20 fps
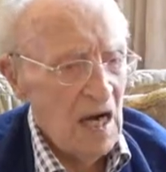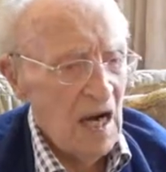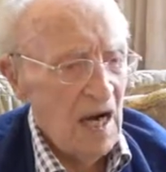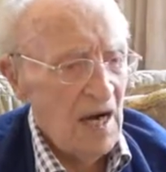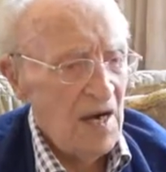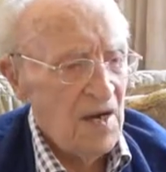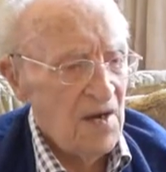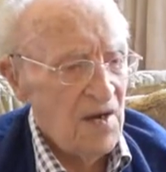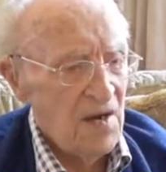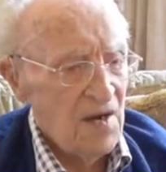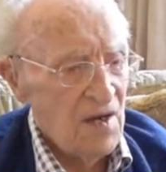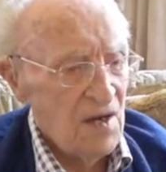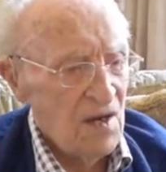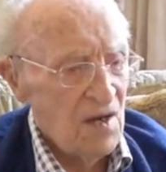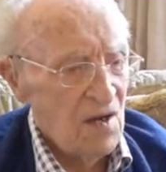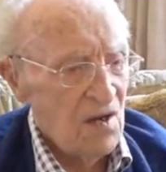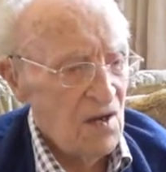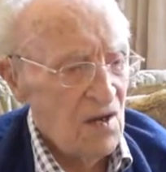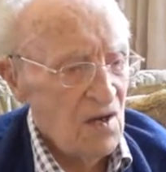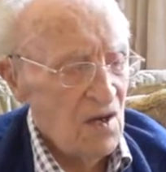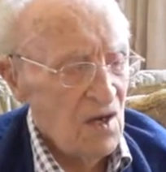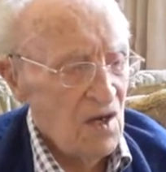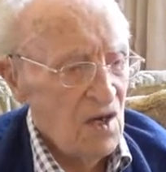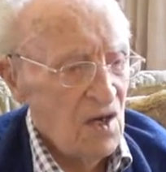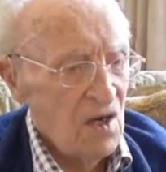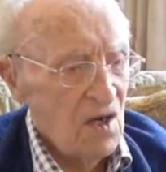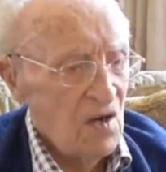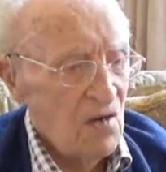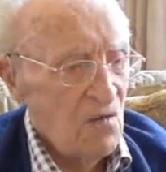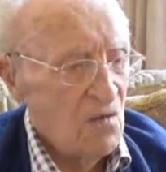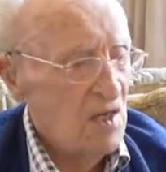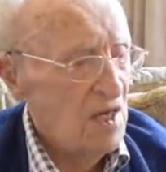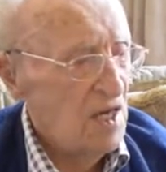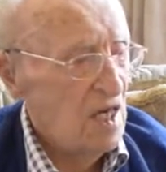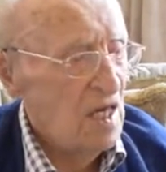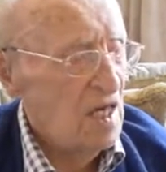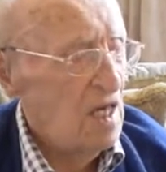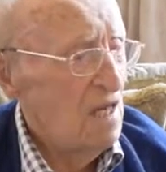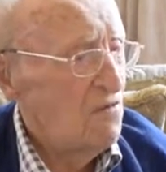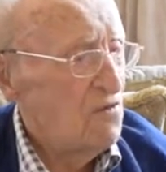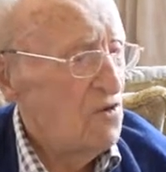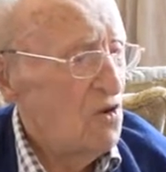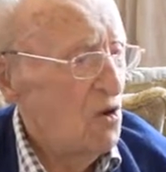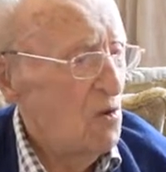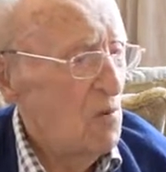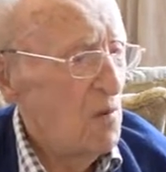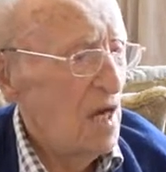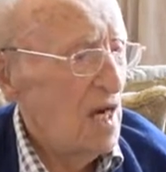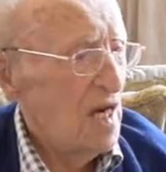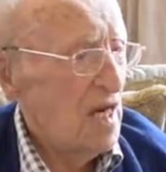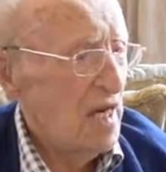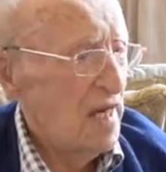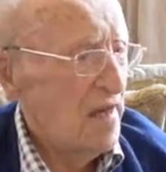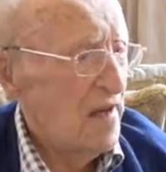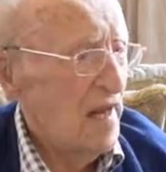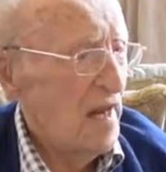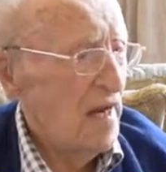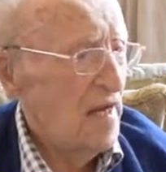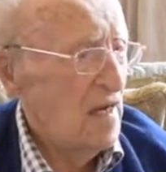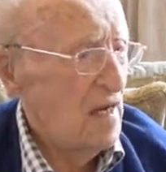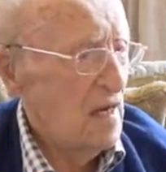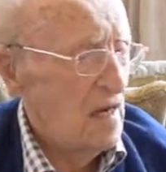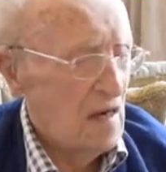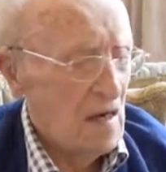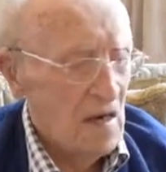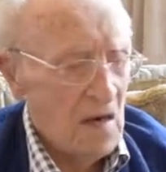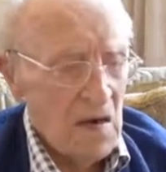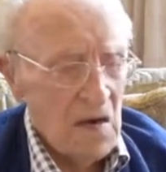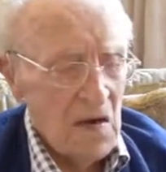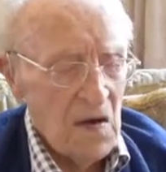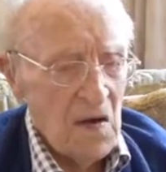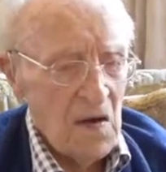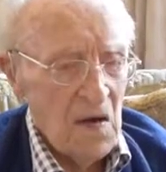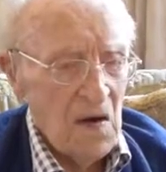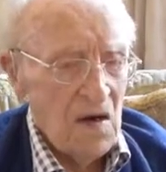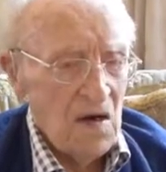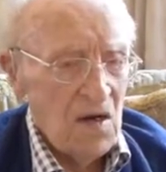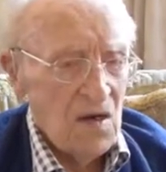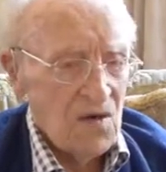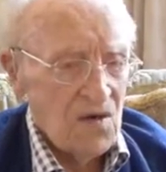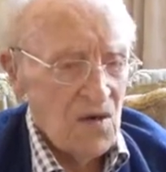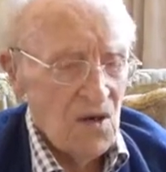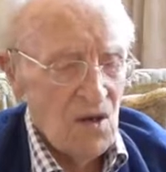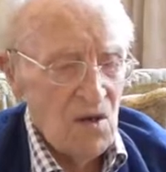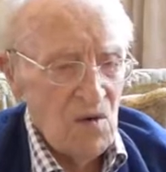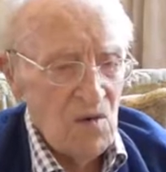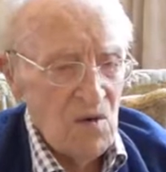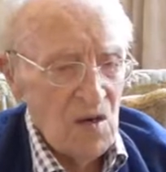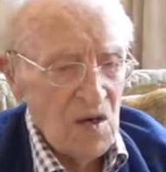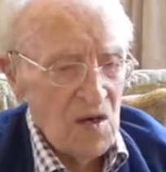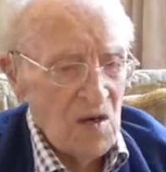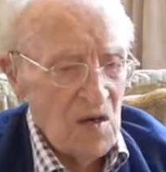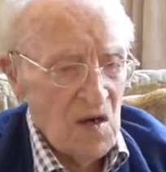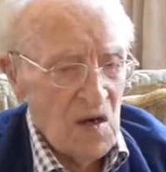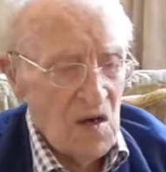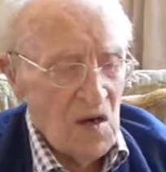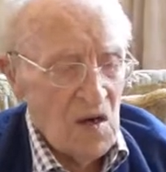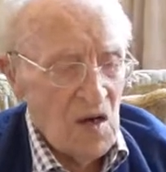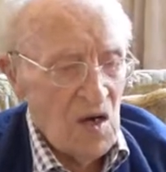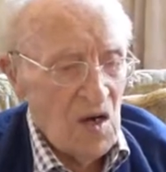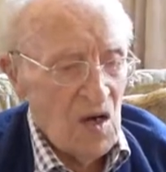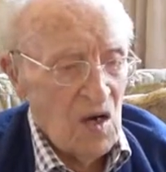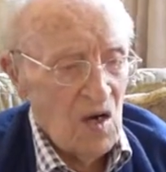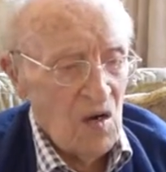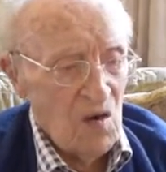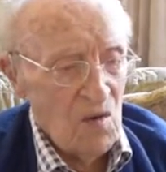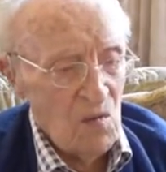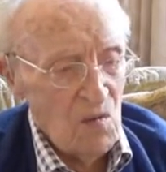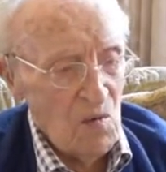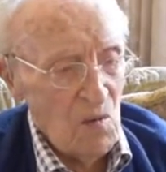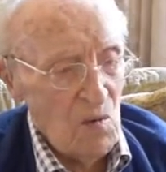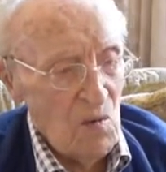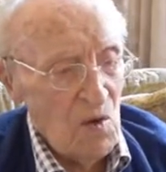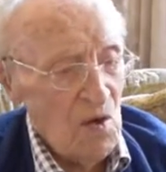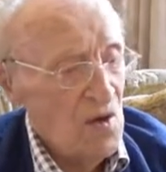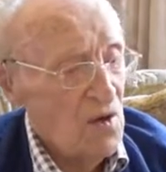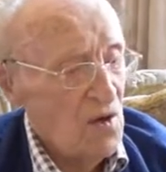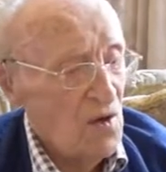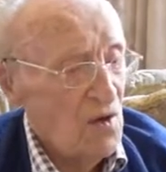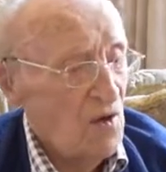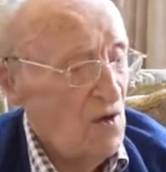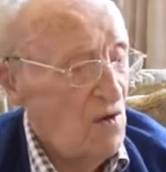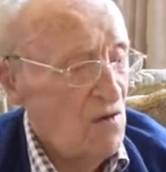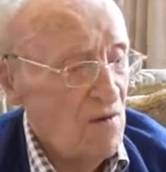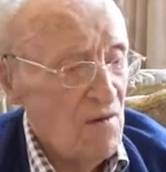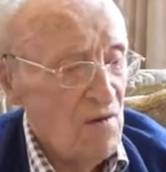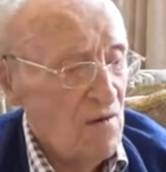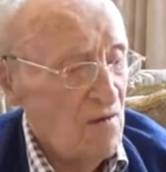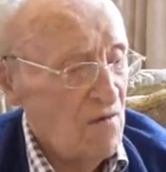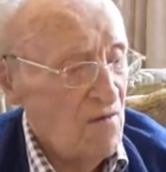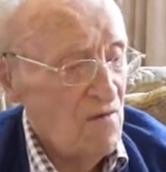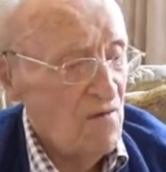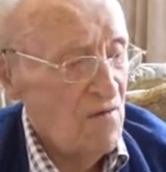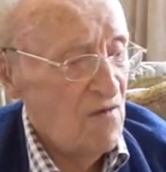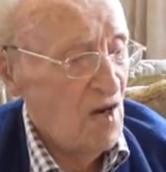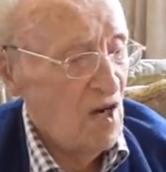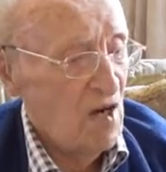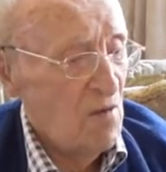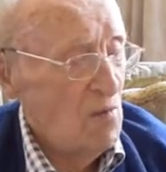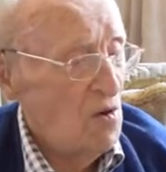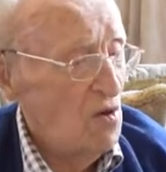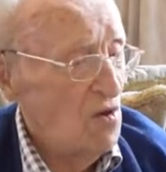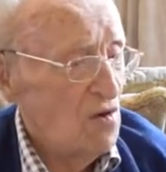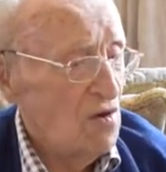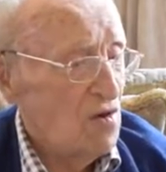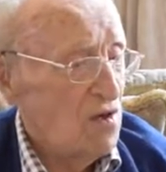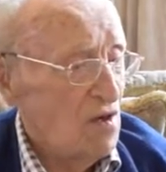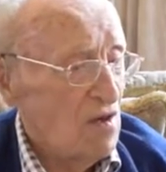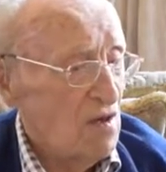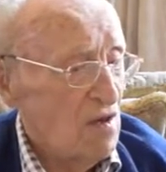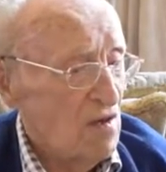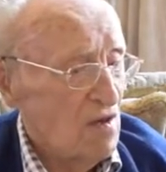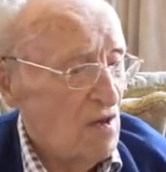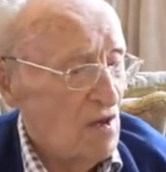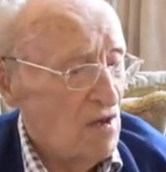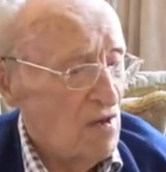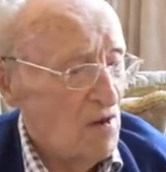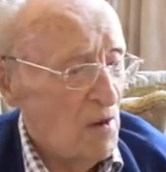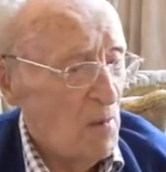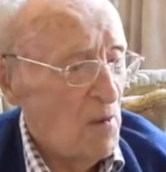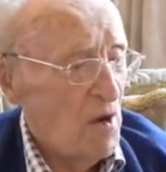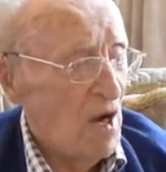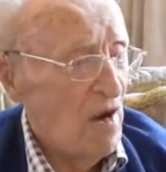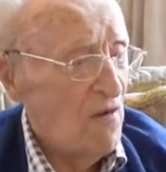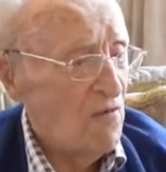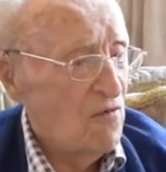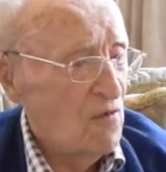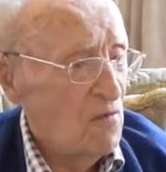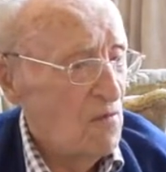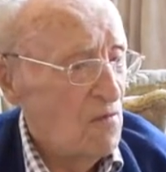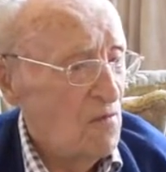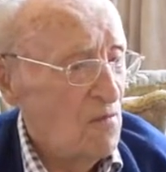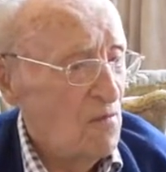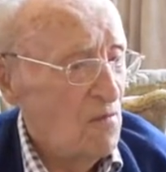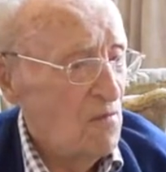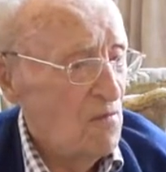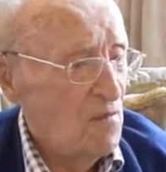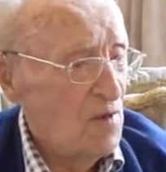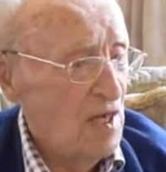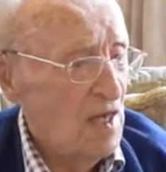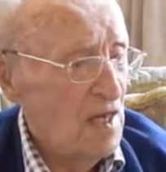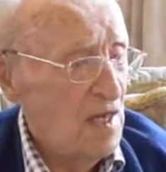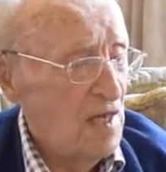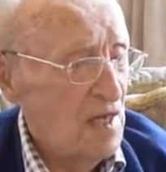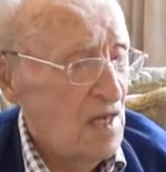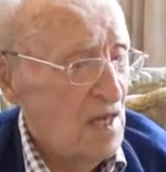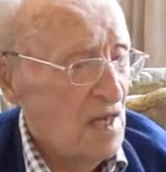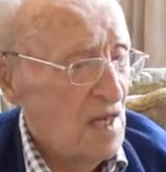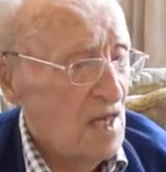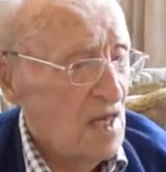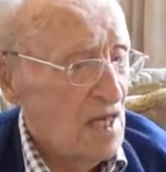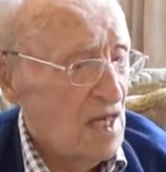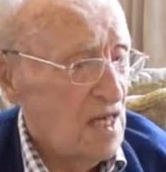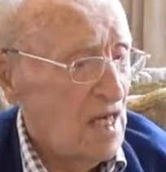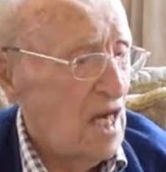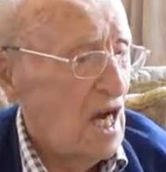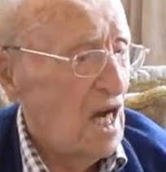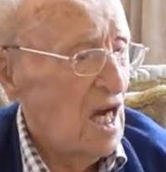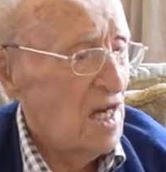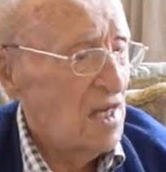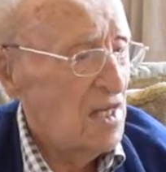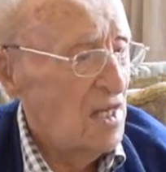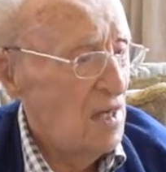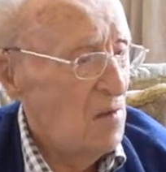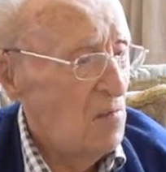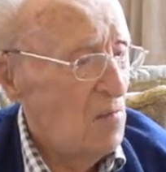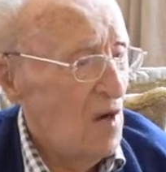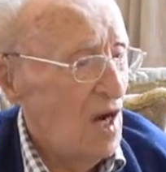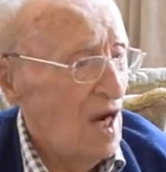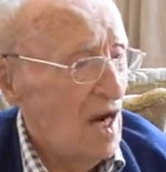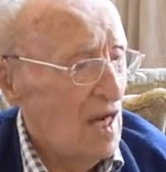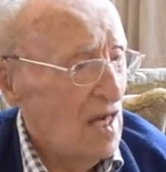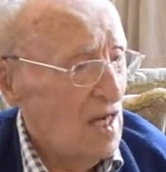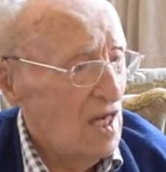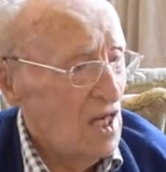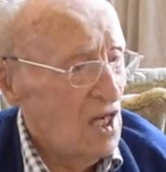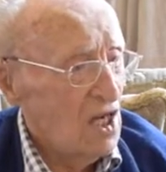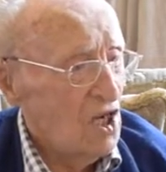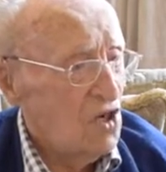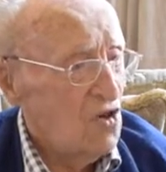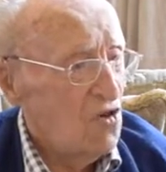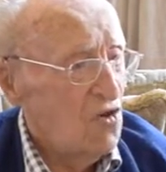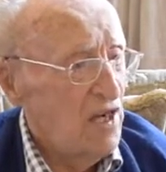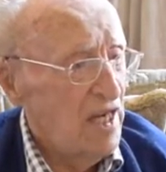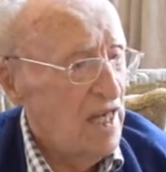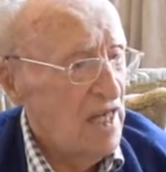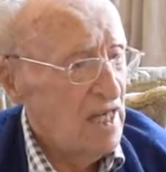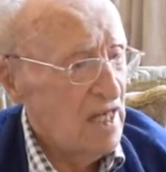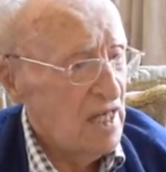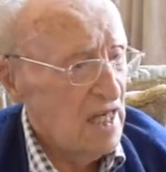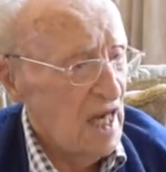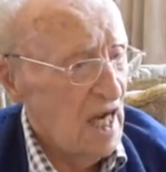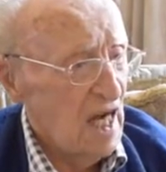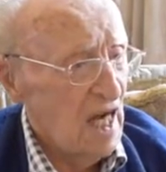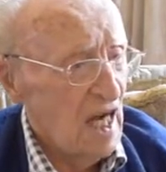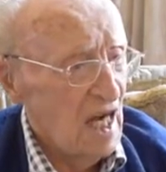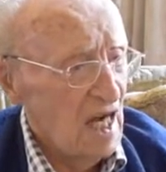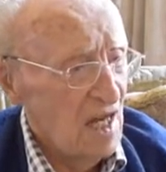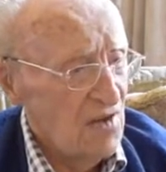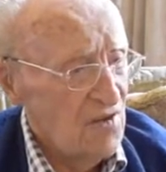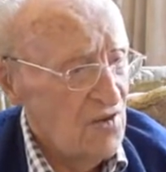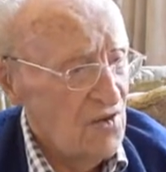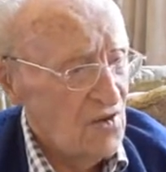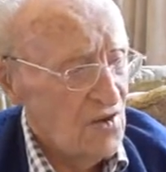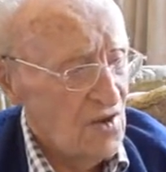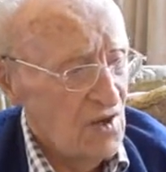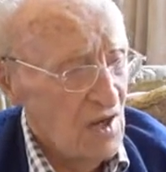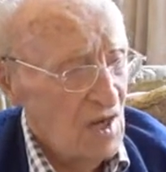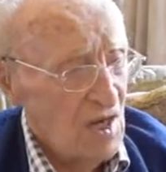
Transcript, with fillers: and uh, we didn't live too badly then. So uh, we weren't doing very much uh, apart from being guarded by Korean guards.